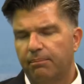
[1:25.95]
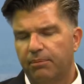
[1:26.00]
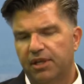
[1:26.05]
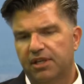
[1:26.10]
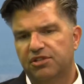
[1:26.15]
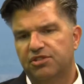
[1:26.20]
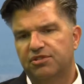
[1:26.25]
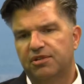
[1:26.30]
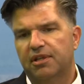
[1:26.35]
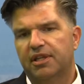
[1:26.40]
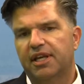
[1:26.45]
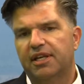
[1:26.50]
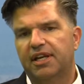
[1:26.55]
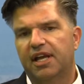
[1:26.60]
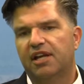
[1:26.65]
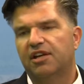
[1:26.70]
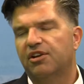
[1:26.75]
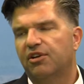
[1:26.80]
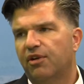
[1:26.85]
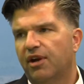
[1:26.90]
because truly an
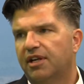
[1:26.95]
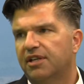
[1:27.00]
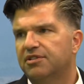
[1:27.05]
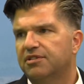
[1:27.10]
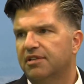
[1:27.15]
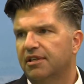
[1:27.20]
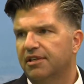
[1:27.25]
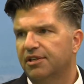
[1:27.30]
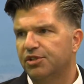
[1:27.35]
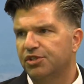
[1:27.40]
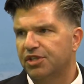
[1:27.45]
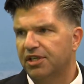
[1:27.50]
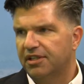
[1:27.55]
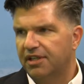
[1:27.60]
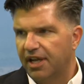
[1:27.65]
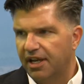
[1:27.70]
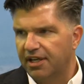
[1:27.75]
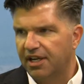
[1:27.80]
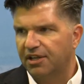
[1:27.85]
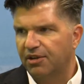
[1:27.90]
integrated solution,
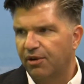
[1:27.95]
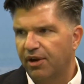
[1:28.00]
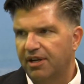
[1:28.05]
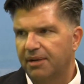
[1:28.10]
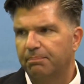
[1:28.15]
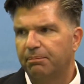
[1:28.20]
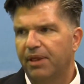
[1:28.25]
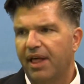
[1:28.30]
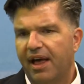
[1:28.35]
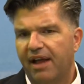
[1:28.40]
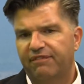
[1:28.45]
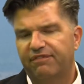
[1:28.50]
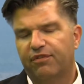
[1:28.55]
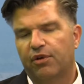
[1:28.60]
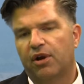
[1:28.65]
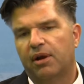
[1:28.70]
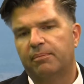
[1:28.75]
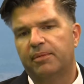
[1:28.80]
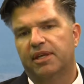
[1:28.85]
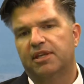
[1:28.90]
an integrated
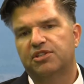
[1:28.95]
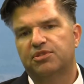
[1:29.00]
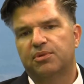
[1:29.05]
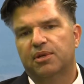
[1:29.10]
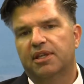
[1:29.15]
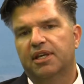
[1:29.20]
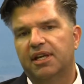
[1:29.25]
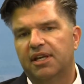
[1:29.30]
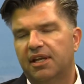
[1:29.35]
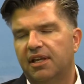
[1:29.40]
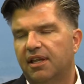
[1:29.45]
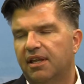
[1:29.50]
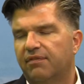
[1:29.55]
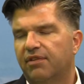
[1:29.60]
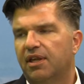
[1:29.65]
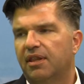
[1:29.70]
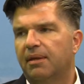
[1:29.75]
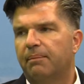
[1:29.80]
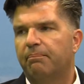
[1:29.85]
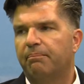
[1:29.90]
platform is really going to give
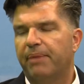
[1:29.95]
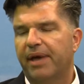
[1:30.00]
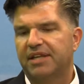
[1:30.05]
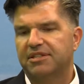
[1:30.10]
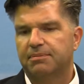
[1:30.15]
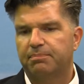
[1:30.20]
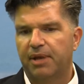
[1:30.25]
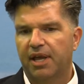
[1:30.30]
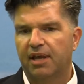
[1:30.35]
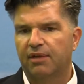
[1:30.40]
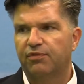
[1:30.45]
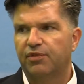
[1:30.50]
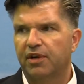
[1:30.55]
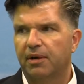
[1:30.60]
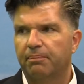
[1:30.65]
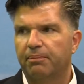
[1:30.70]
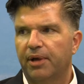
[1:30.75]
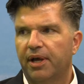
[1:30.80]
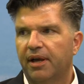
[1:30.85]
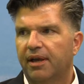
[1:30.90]
you the best bang for
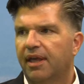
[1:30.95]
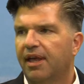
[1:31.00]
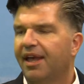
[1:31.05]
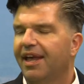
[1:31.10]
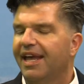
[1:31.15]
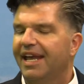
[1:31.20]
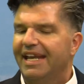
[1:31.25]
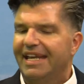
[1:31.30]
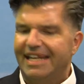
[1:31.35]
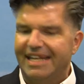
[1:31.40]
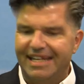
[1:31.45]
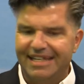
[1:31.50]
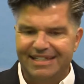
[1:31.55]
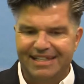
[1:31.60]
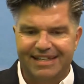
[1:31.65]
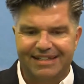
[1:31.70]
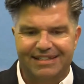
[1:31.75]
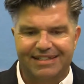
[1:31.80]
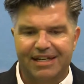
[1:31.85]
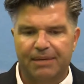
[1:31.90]
your buck,
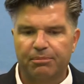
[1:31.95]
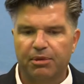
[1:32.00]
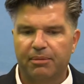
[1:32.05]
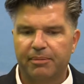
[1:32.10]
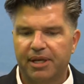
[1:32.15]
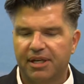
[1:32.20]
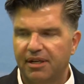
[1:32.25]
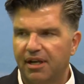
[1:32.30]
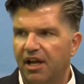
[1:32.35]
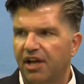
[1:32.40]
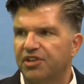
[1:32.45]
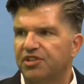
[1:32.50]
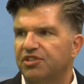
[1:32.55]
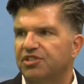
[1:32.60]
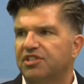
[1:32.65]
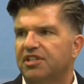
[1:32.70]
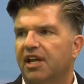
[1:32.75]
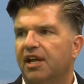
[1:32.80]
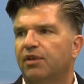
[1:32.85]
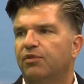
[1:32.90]
easiest to implement,
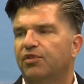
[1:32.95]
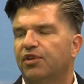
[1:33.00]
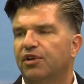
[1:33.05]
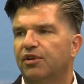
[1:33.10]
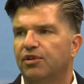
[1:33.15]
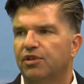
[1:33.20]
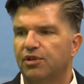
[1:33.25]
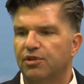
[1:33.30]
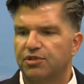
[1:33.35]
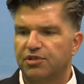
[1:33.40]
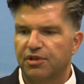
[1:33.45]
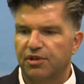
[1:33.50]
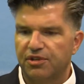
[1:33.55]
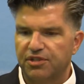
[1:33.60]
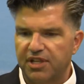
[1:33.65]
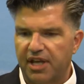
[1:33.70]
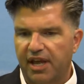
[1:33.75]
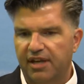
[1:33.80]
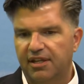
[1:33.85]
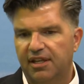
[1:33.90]
understand for your
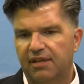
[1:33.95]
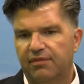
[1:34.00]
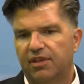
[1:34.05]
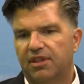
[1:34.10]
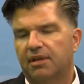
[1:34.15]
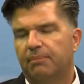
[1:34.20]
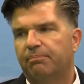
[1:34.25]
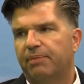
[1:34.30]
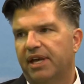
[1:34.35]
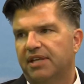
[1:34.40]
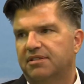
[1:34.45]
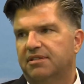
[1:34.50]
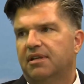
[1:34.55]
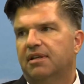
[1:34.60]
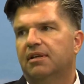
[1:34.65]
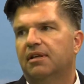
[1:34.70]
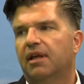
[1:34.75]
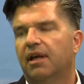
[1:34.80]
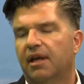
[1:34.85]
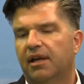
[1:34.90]
users, and give you the best
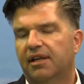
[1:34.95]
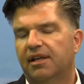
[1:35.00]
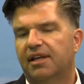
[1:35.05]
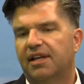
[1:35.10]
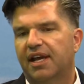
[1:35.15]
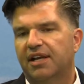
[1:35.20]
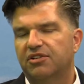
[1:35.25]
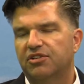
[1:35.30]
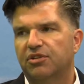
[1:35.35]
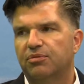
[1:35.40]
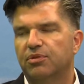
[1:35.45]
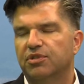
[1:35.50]
connected